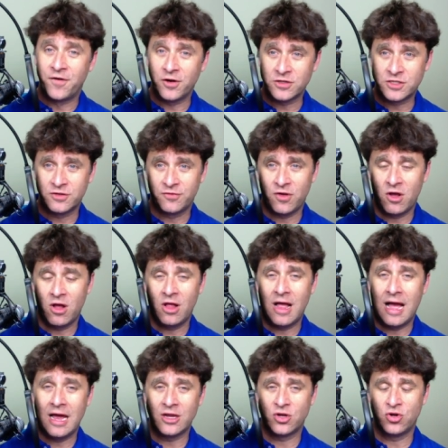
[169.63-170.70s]
First of
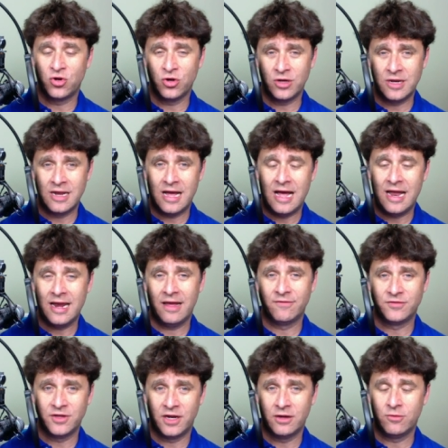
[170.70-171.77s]
all, I could not
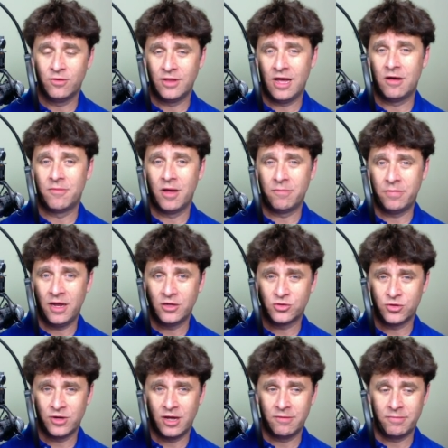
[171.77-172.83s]
have done it without my
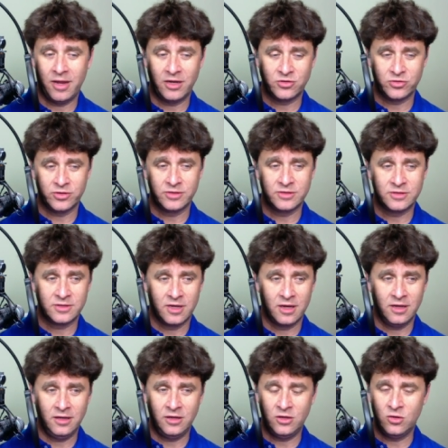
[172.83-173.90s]
Patreon patrons.
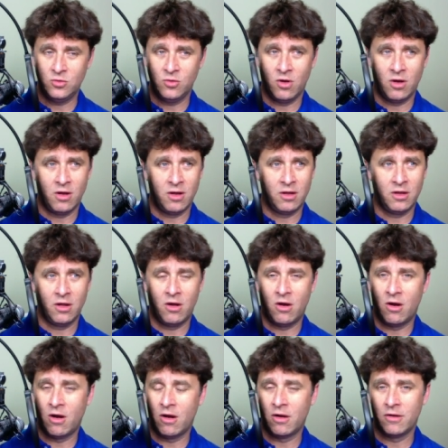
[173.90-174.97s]
Uh, you all
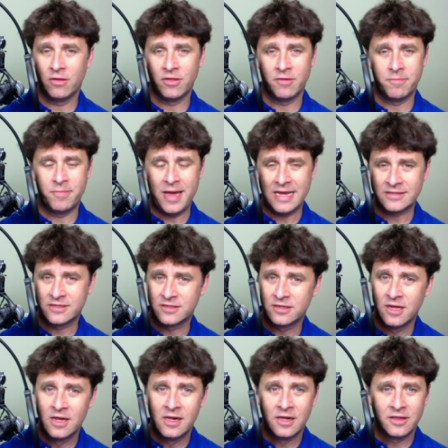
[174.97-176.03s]
are the
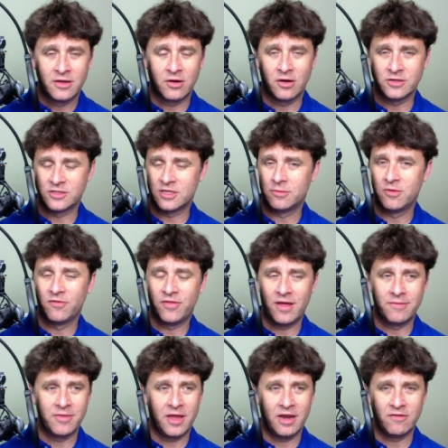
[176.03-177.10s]
best. There are some of
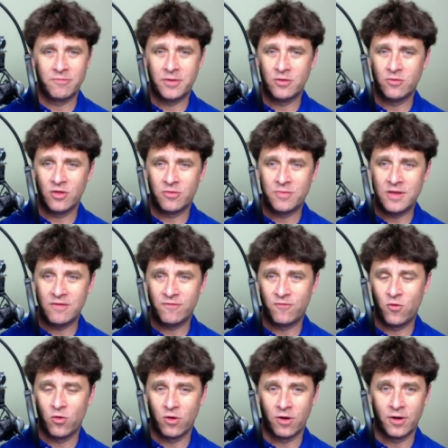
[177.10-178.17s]
them that have been with me
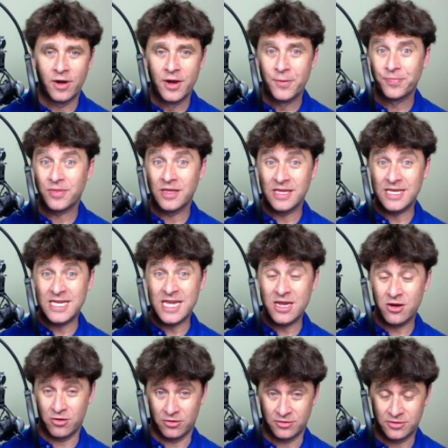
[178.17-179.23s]
for
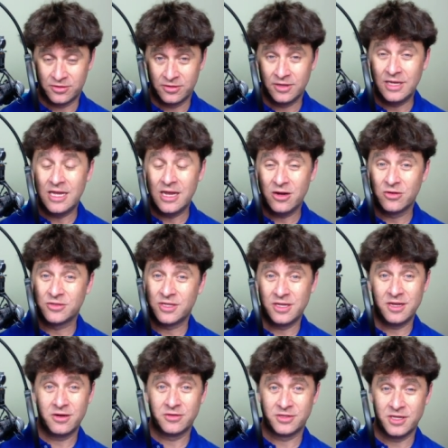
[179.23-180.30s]
years, years
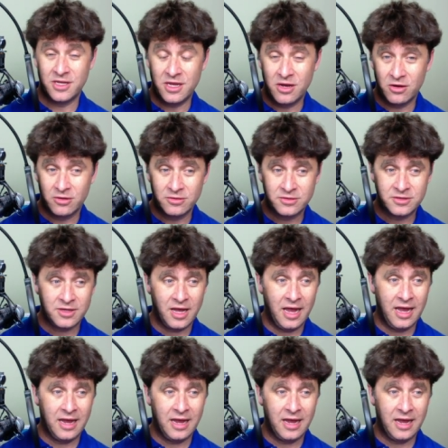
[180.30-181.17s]
and years and years,